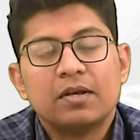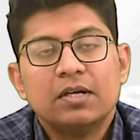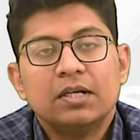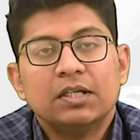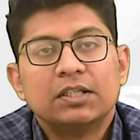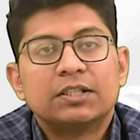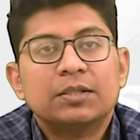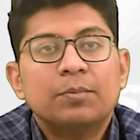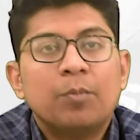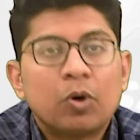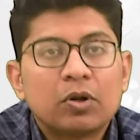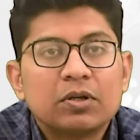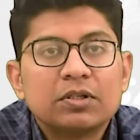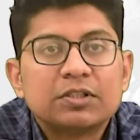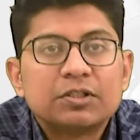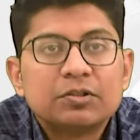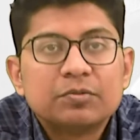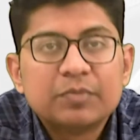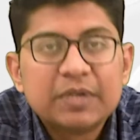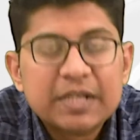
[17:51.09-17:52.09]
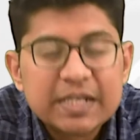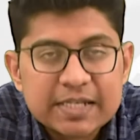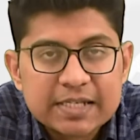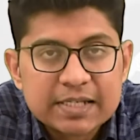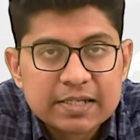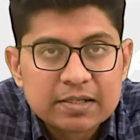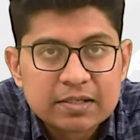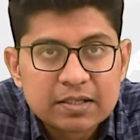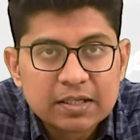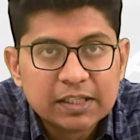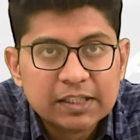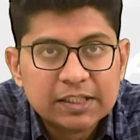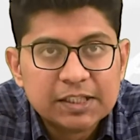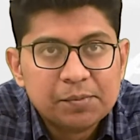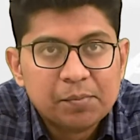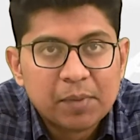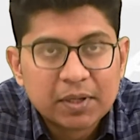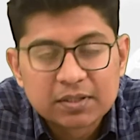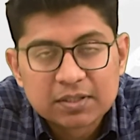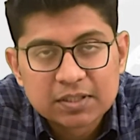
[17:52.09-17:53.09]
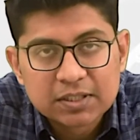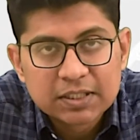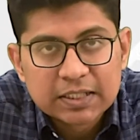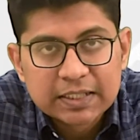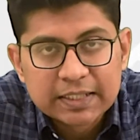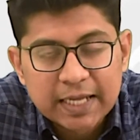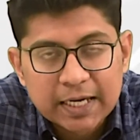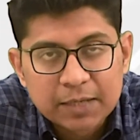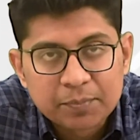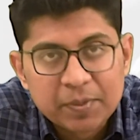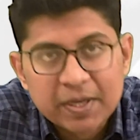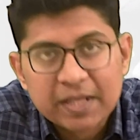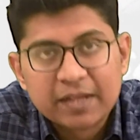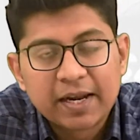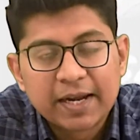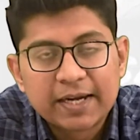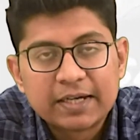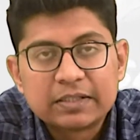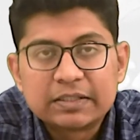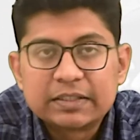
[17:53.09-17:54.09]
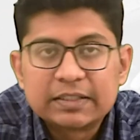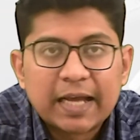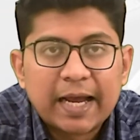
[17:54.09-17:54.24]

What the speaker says: Symbolism is the method that playwrights